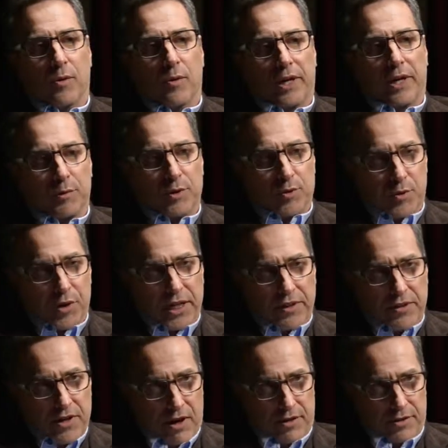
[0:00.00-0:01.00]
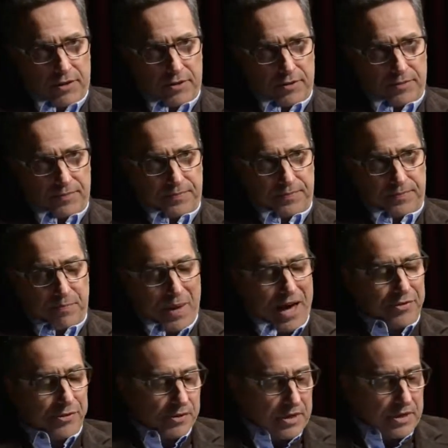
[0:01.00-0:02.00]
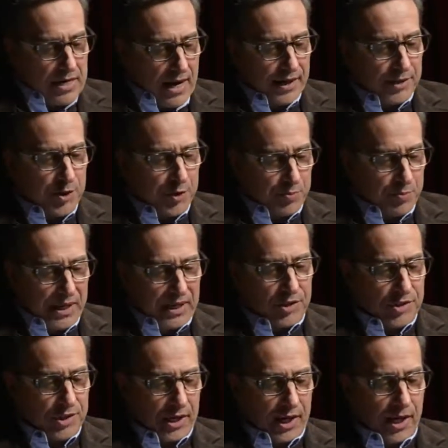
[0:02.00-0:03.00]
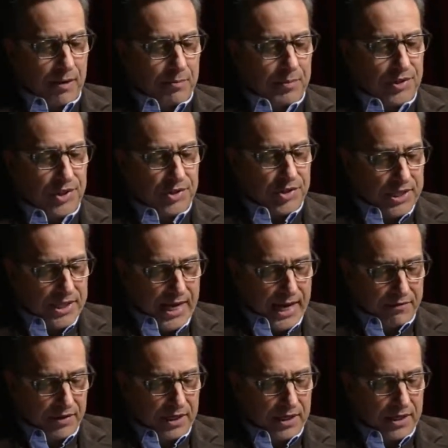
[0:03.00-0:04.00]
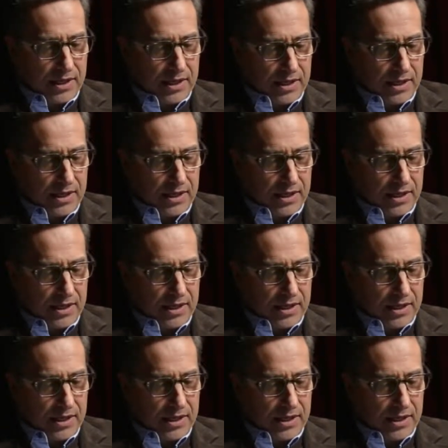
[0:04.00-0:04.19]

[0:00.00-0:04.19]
When he was reading the article, Matthew, God speaks to him and says, David,